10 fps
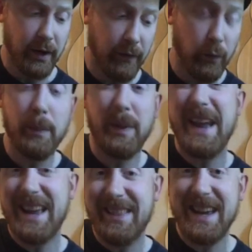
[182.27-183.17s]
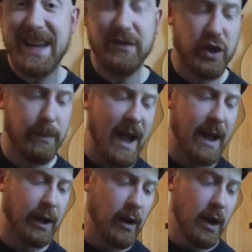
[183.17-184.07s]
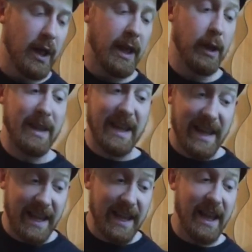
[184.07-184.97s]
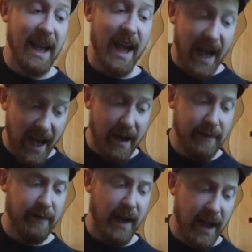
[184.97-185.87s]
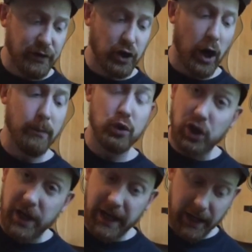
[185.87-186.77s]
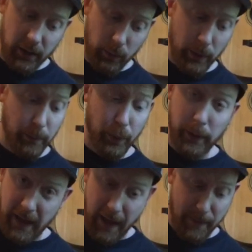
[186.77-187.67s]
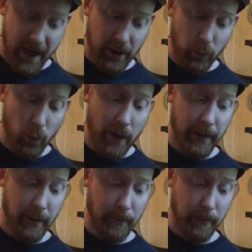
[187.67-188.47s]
if we were playing in the key of G minor, it'd be E, F, F sharp, G. We would put that pattern number one there.